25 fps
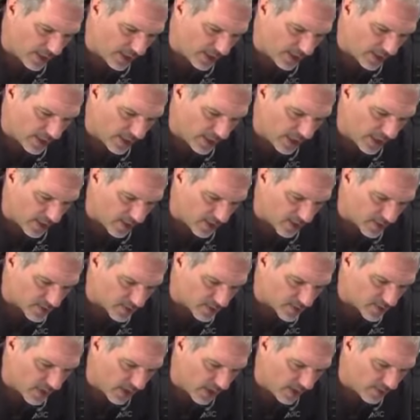it or
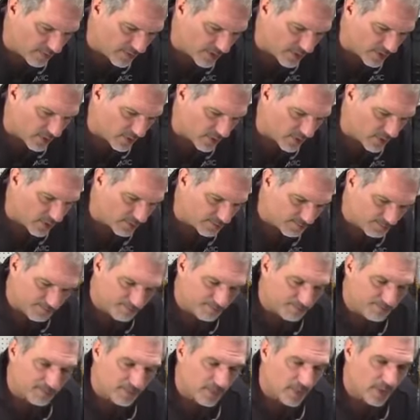solve it or
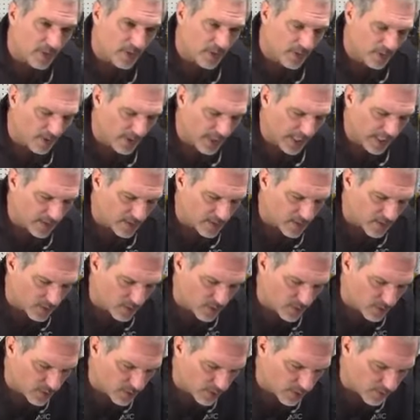get a
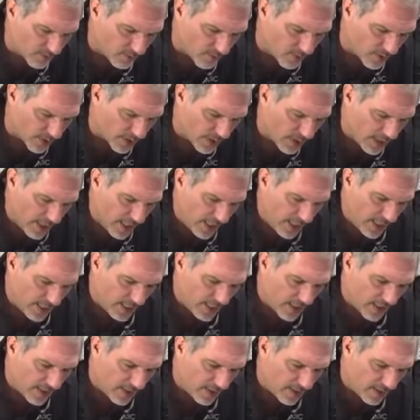solution for it.
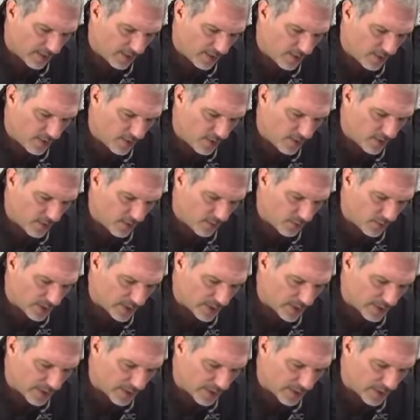Do you know what